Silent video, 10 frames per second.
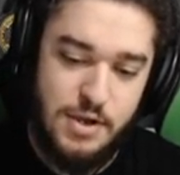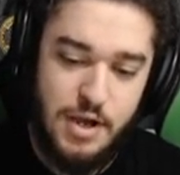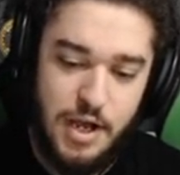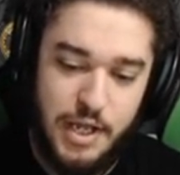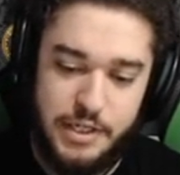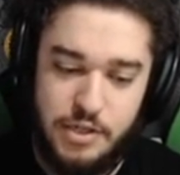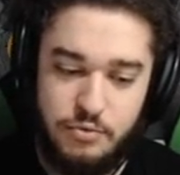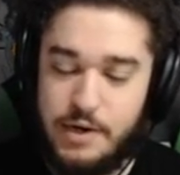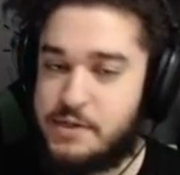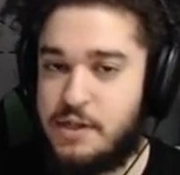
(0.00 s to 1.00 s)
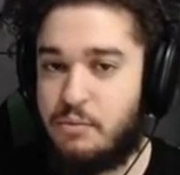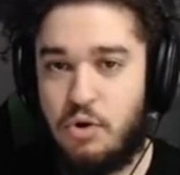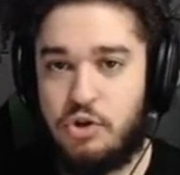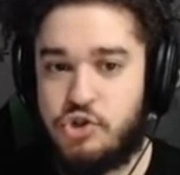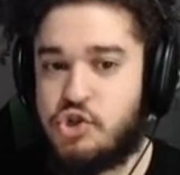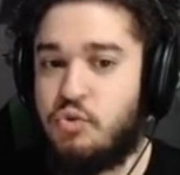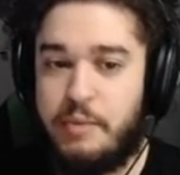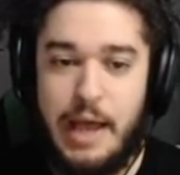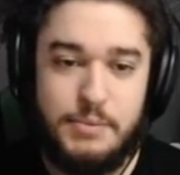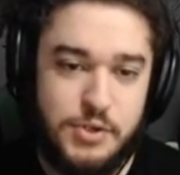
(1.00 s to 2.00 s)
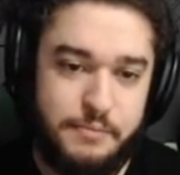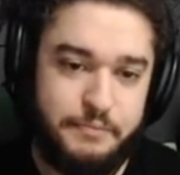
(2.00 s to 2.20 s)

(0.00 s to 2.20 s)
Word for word: uh, and then the rest of them were all just through maps.